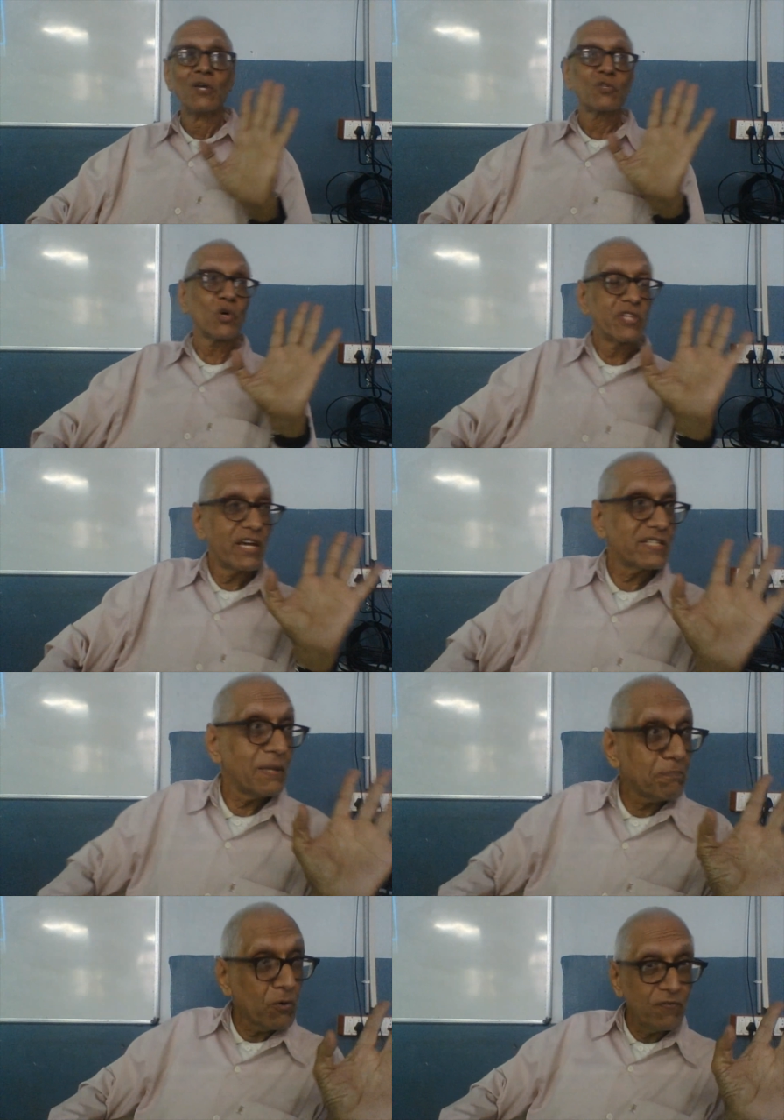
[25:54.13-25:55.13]
So there is a
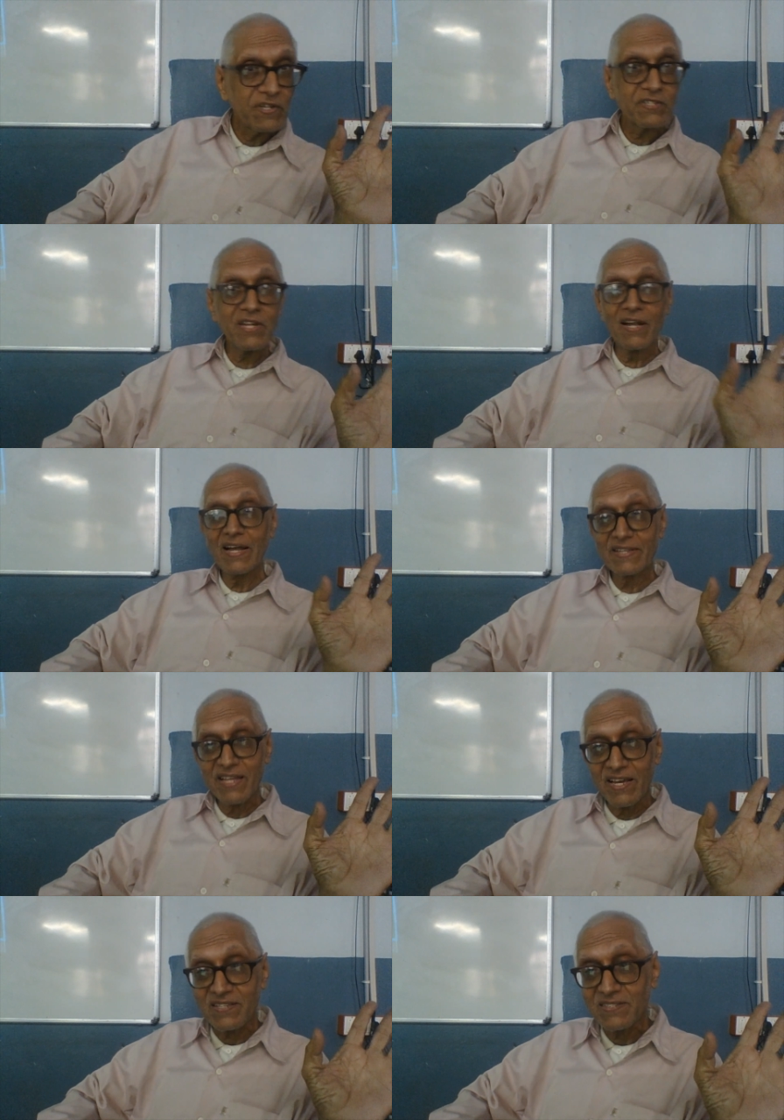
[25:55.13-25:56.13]
professional
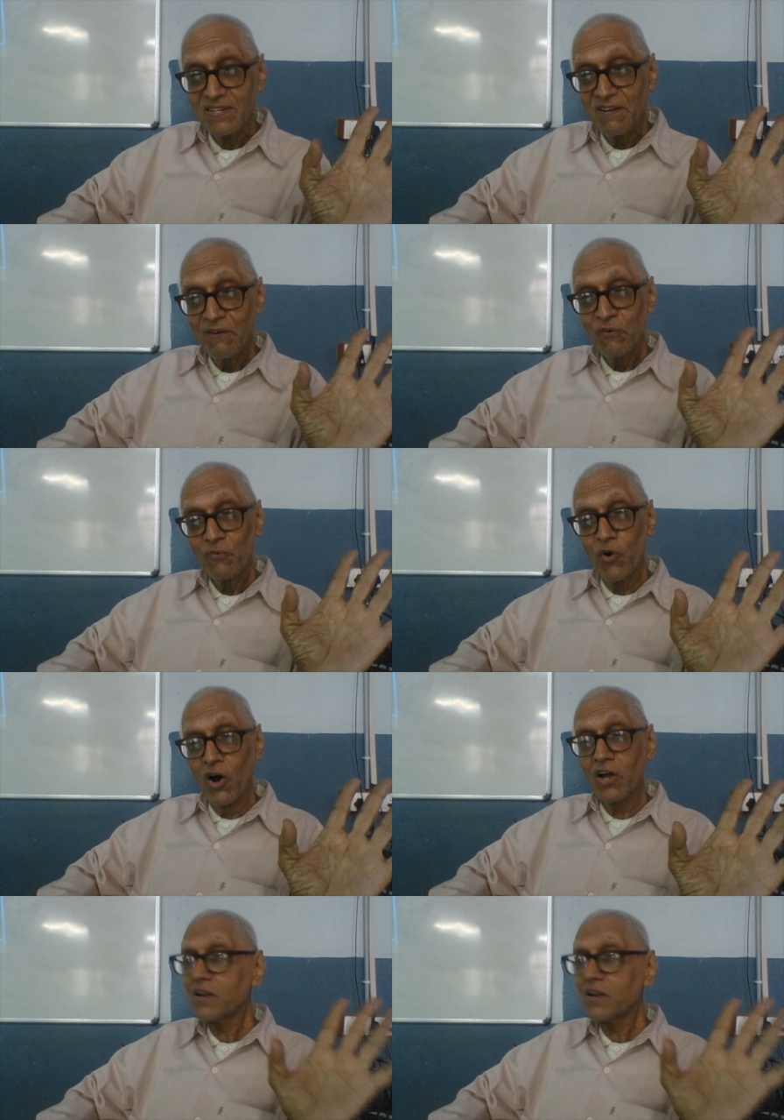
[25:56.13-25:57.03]
ethics for